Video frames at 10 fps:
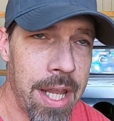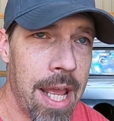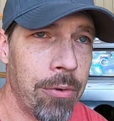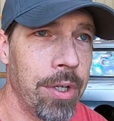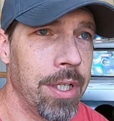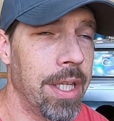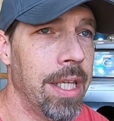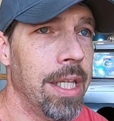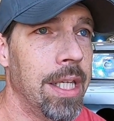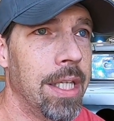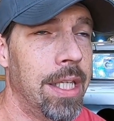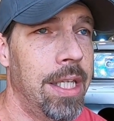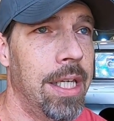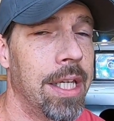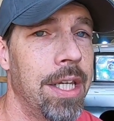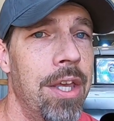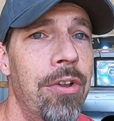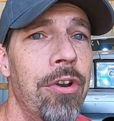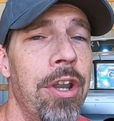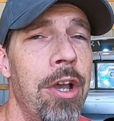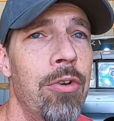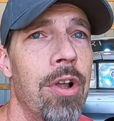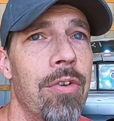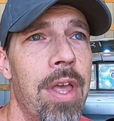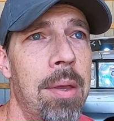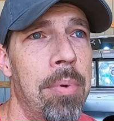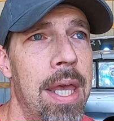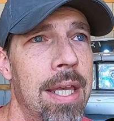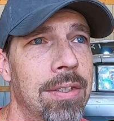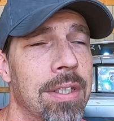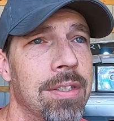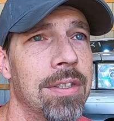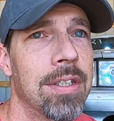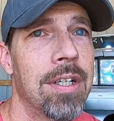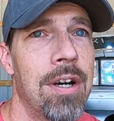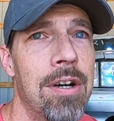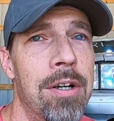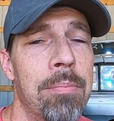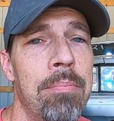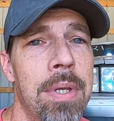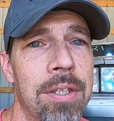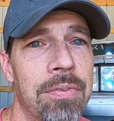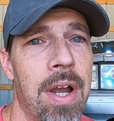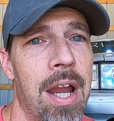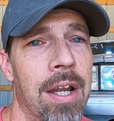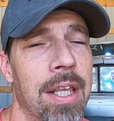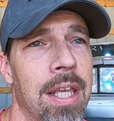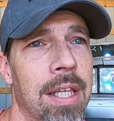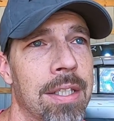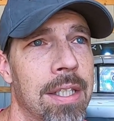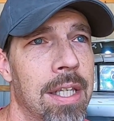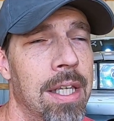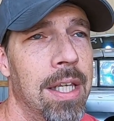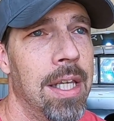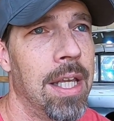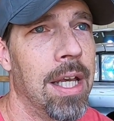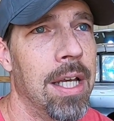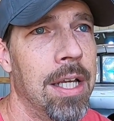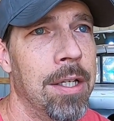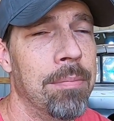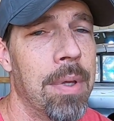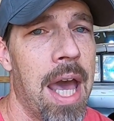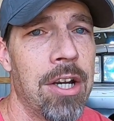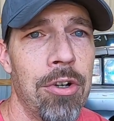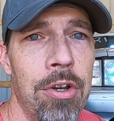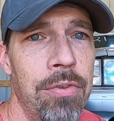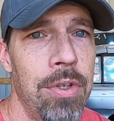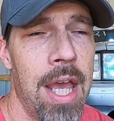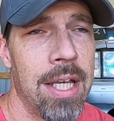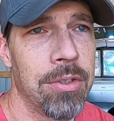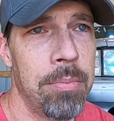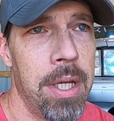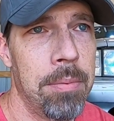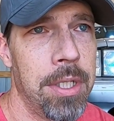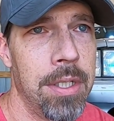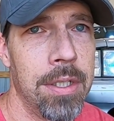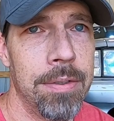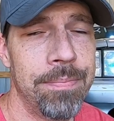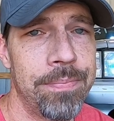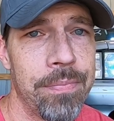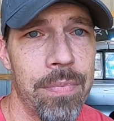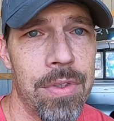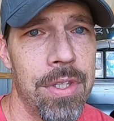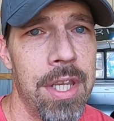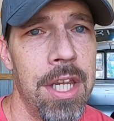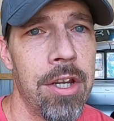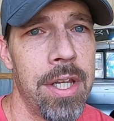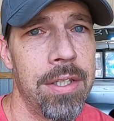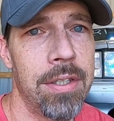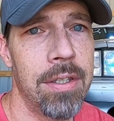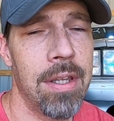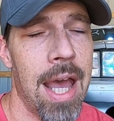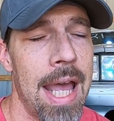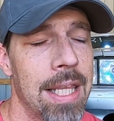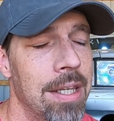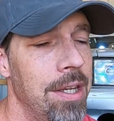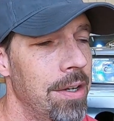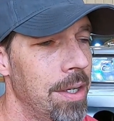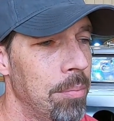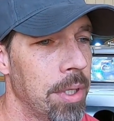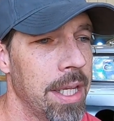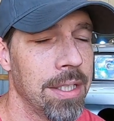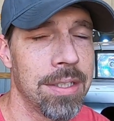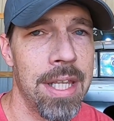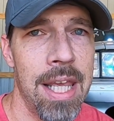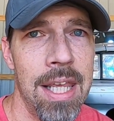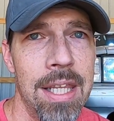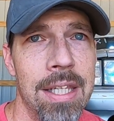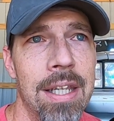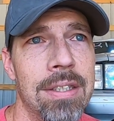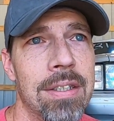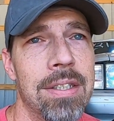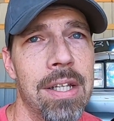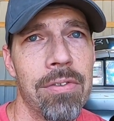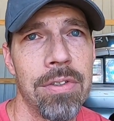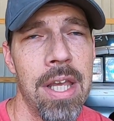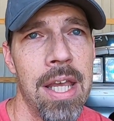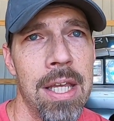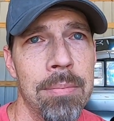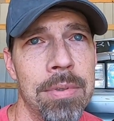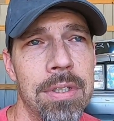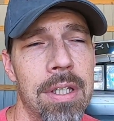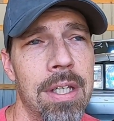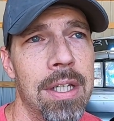in that one. And another note on that pass is the car misfired again. I don't know if you guys will be able to hear it. I can hear it plain as day. It does it several times.